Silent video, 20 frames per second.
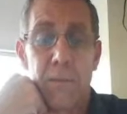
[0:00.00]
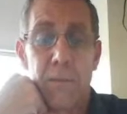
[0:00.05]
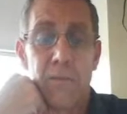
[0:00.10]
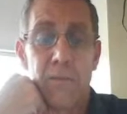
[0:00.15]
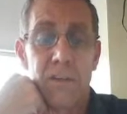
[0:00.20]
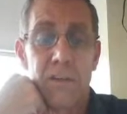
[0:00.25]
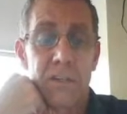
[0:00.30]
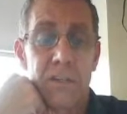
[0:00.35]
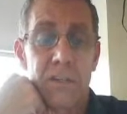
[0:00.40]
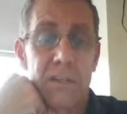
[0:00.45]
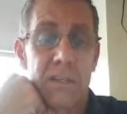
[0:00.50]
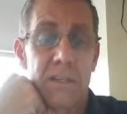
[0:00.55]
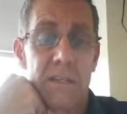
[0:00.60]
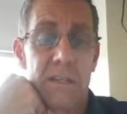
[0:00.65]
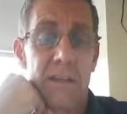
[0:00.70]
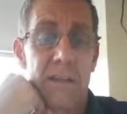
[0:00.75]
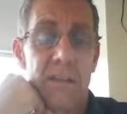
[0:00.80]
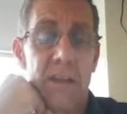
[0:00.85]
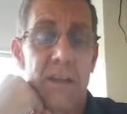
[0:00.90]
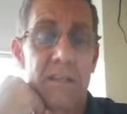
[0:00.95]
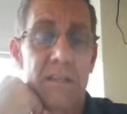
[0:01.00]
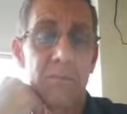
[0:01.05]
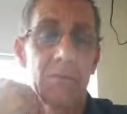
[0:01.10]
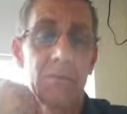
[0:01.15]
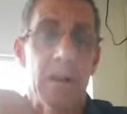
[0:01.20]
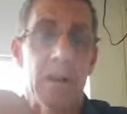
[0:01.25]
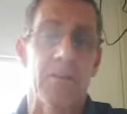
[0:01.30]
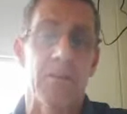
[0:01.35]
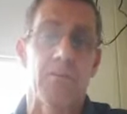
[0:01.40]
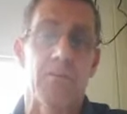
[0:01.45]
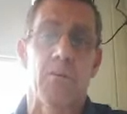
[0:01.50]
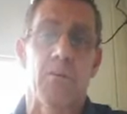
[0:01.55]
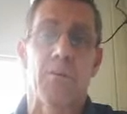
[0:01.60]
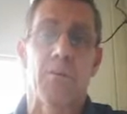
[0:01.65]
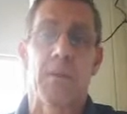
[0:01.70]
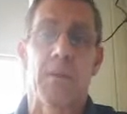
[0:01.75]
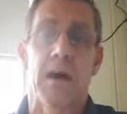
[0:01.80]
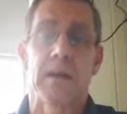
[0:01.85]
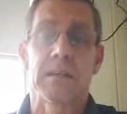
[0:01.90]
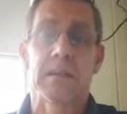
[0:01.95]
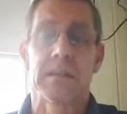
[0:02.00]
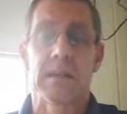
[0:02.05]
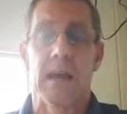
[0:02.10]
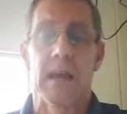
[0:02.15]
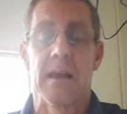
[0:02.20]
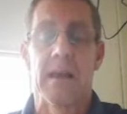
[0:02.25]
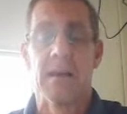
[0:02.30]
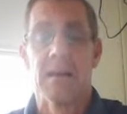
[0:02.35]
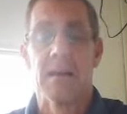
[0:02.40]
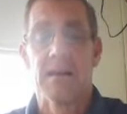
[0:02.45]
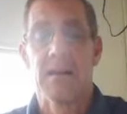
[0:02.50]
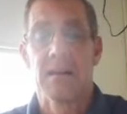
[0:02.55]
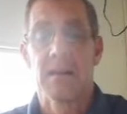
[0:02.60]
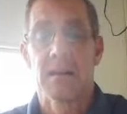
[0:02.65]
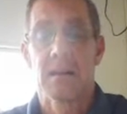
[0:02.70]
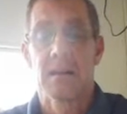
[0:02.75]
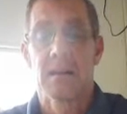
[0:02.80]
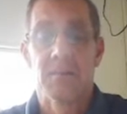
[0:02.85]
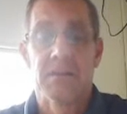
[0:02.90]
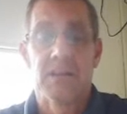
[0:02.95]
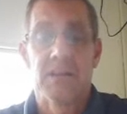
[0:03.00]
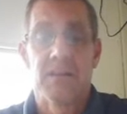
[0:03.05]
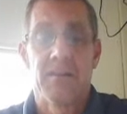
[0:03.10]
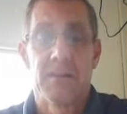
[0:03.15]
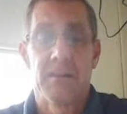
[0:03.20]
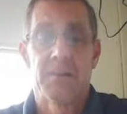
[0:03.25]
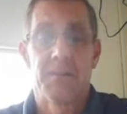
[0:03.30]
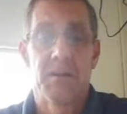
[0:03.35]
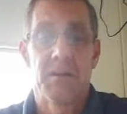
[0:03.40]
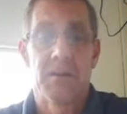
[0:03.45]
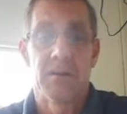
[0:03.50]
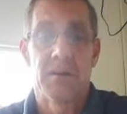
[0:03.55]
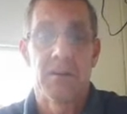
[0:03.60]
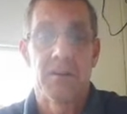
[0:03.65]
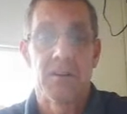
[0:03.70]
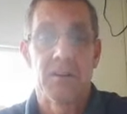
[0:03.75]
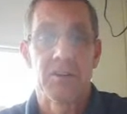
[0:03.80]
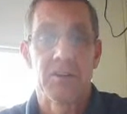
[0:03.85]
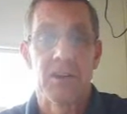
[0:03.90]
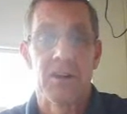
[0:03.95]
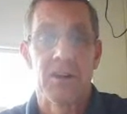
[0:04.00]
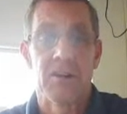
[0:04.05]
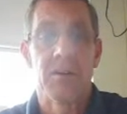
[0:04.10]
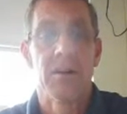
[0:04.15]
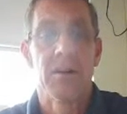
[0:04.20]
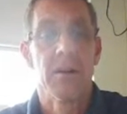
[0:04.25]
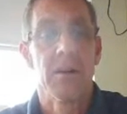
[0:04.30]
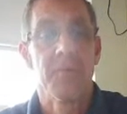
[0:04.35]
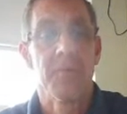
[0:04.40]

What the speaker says: of proficiency, and that's where a growth mindset comes in this building this year.